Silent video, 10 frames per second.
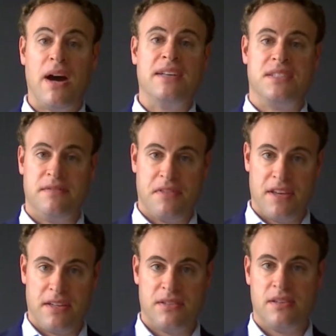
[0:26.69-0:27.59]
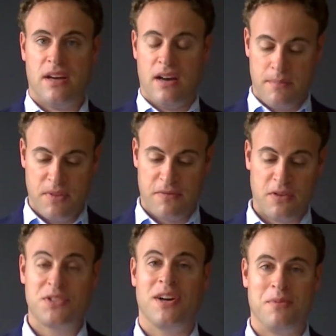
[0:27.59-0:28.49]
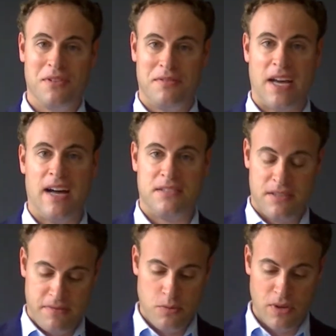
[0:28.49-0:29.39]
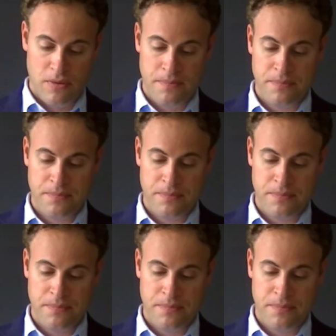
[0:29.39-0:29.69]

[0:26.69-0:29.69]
positive things, the first couple of dots, if you will.